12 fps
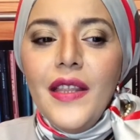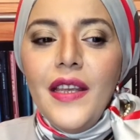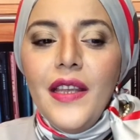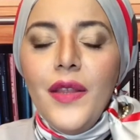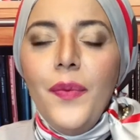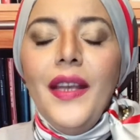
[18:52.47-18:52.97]

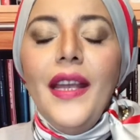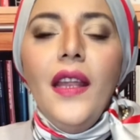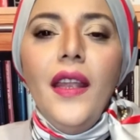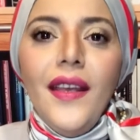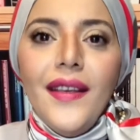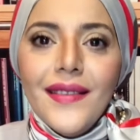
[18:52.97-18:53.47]

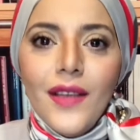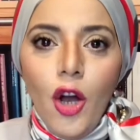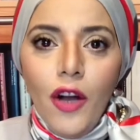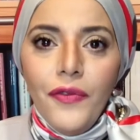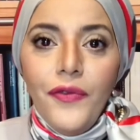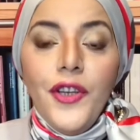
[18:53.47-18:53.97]
beginnings
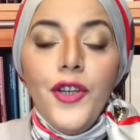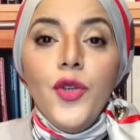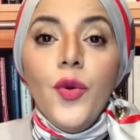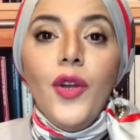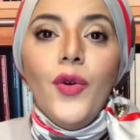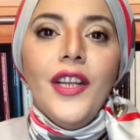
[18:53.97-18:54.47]
of virtual
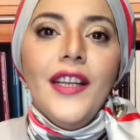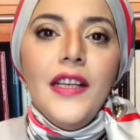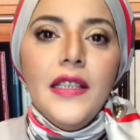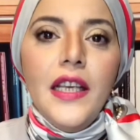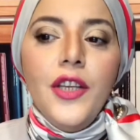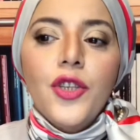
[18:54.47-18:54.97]

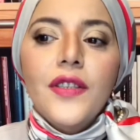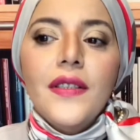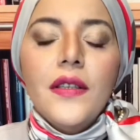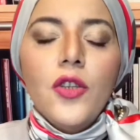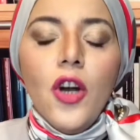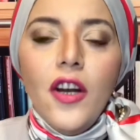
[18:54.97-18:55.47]
organizations
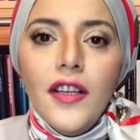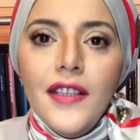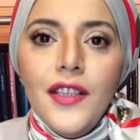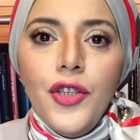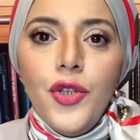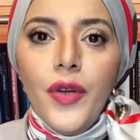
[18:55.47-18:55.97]
started
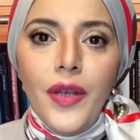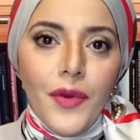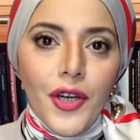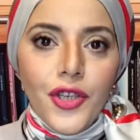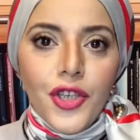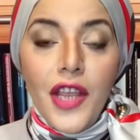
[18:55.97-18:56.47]
to
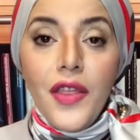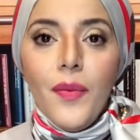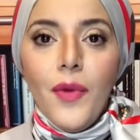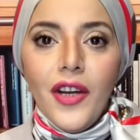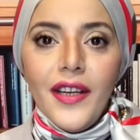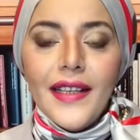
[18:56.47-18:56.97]
emerge in the
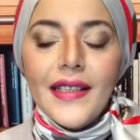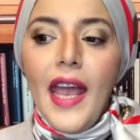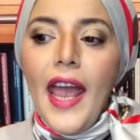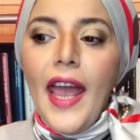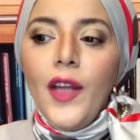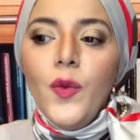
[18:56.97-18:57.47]
markets,
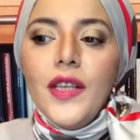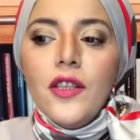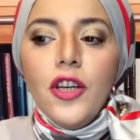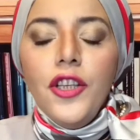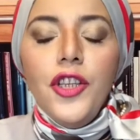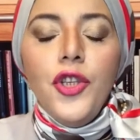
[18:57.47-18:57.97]
and we
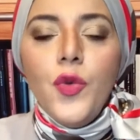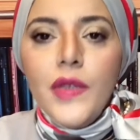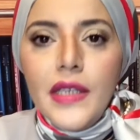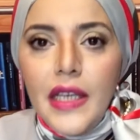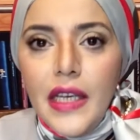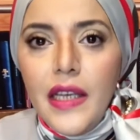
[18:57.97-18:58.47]
started to
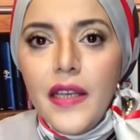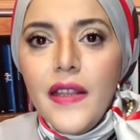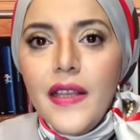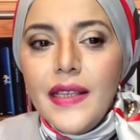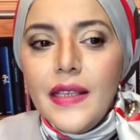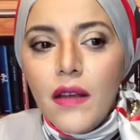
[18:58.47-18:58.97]
see
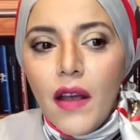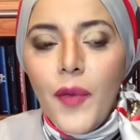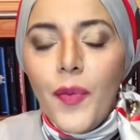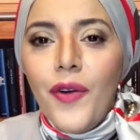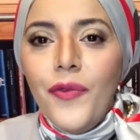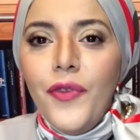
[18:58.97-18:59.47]
this type
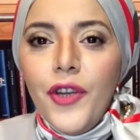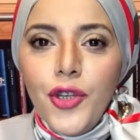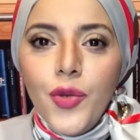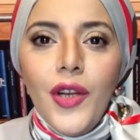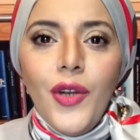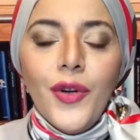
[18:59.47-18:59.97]
of
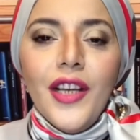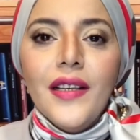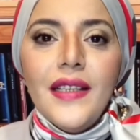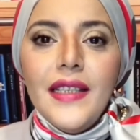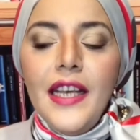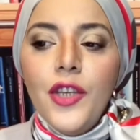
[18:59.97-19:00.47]
virtual
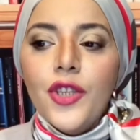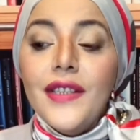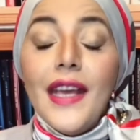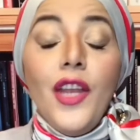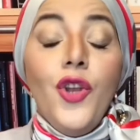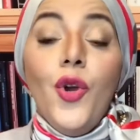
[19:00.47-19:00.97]
organizations,
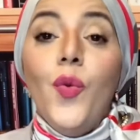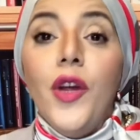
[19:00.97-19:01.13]
and no one